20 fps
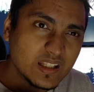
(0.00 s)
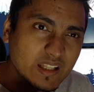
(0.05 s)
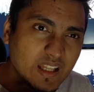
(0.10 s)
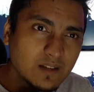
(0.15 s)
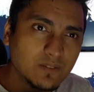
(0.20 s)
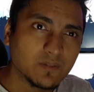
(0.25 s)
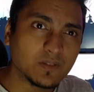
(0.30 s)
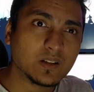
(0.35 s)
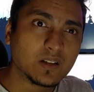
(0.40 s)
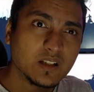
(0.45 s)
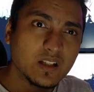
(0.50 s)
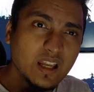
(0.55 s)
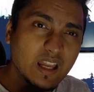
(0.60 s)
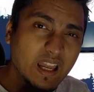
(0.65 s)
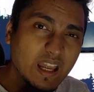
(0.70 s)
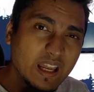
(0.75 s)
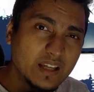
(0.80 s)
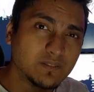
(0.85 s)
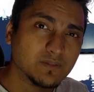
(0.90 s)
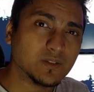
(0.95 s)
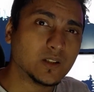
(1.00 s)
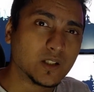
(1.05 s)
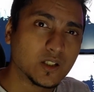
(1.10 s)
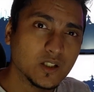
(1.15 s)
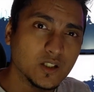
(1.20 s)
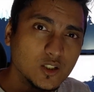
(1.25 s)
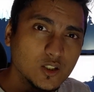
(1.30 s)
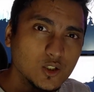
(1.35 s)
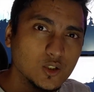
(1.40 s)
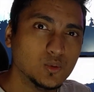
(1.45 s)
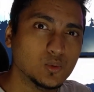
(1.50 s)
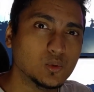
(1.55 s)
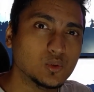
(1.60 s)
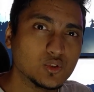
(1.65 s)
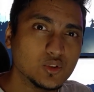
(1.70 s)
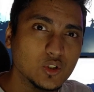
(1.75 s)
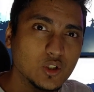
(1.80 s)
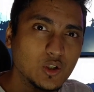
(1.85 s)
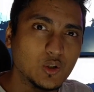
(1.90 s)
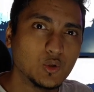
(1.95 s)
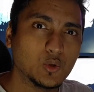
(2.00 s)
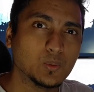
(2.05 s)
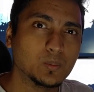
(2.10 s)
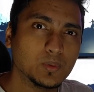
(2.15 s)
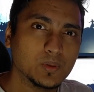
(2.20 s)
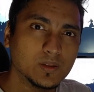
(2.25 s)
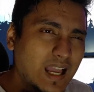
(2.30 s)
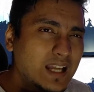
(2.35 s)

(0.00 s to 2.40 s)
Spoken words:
Never ever lose hope.